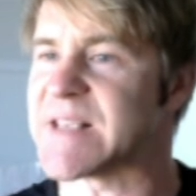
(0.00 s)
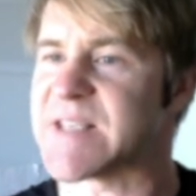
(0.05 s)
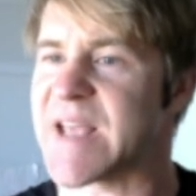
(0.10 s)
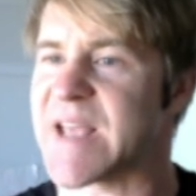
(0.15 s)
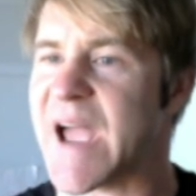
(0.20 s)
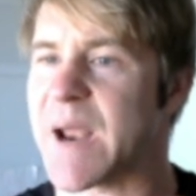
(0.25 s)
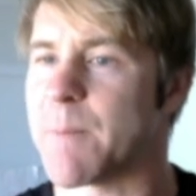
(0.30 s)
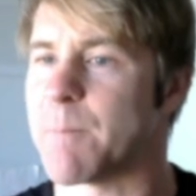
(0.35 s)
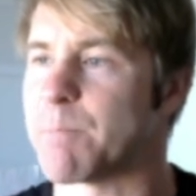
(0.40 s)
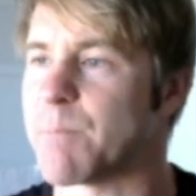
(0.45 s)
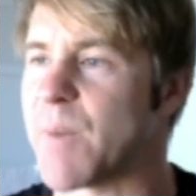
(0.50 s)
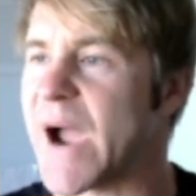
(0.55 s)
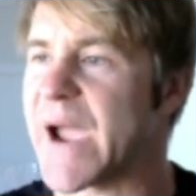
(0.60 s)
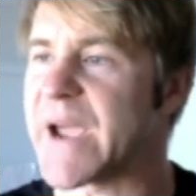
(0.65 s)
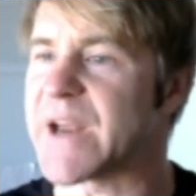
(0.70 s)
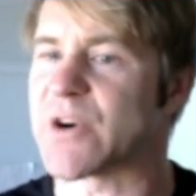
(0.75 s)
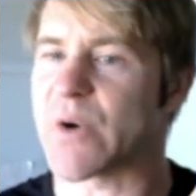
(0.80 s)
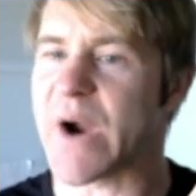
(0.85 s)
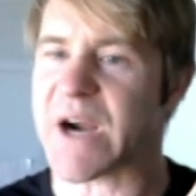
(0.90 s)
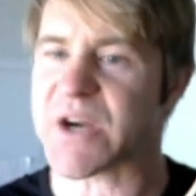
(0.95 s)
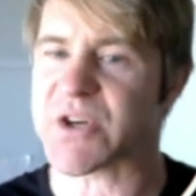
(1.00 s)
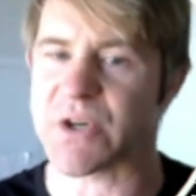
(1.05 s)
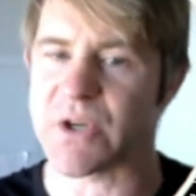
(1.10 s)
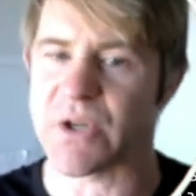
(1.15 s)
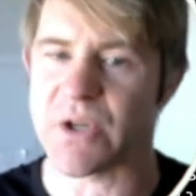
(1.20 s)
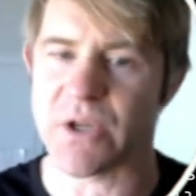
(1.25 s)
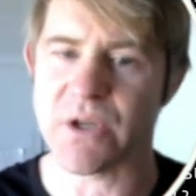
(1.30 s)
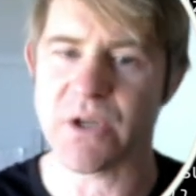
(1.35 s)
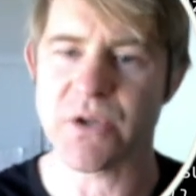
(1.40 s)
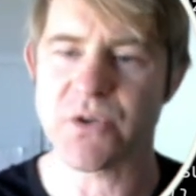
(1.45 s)
that
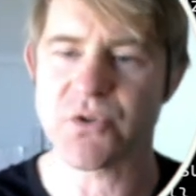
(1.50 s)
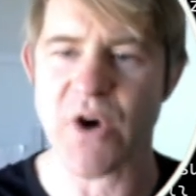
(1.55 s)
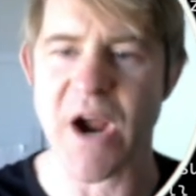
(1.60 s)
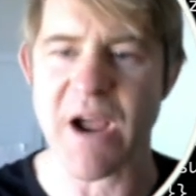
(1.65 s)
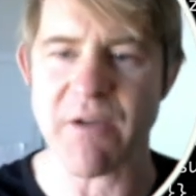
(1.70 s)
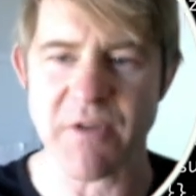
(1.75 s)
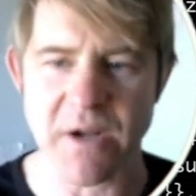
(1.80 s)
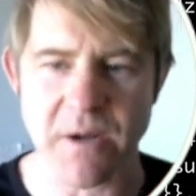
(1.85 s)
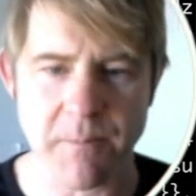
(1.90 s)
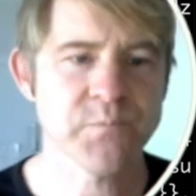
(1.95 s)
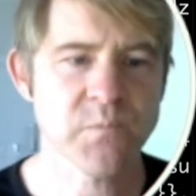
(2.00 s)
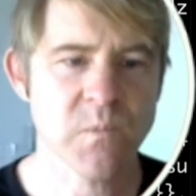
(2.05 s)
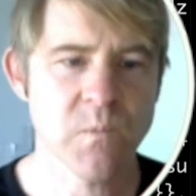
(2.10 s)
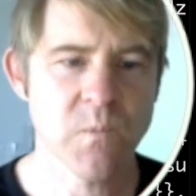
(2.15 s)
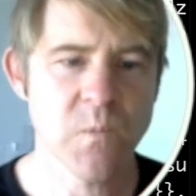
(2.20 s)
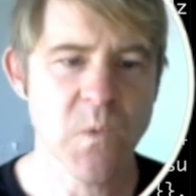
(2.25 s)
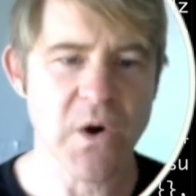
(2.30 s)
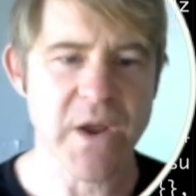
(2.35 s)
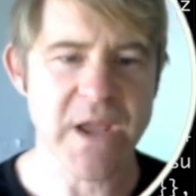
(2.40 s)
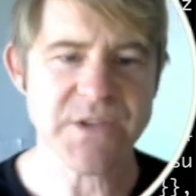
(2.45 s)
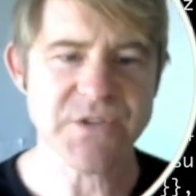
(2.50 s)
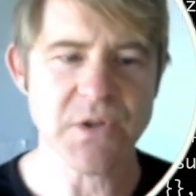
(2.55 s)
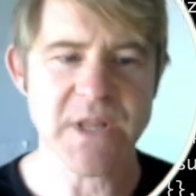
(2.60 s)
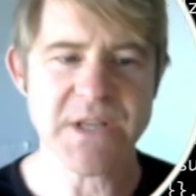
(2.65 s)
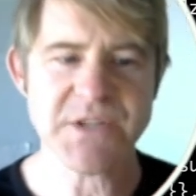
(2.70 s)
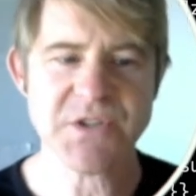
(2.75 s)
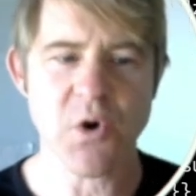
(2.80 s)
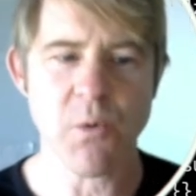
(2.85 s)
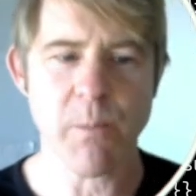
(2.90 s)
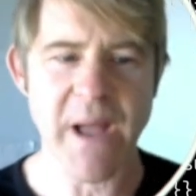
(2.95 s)
bidirectional traffic. Okay, so
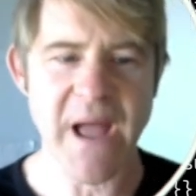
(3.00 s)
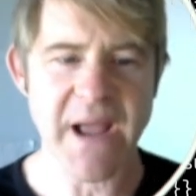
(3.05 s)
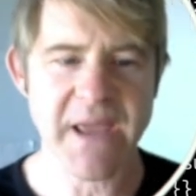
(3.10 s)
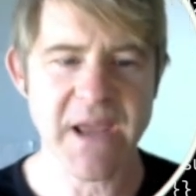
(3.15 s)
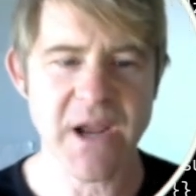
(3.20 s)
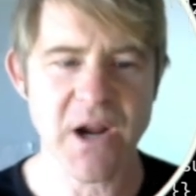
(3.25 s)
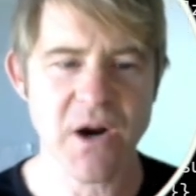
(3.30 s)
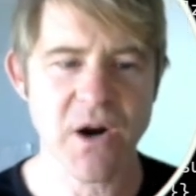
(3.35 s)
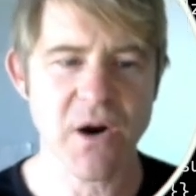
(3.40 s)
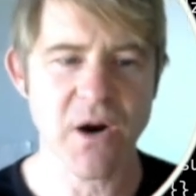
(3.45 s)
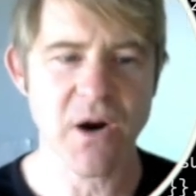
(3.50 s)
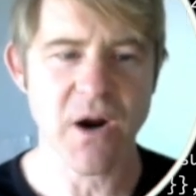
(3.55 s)
let's go back here.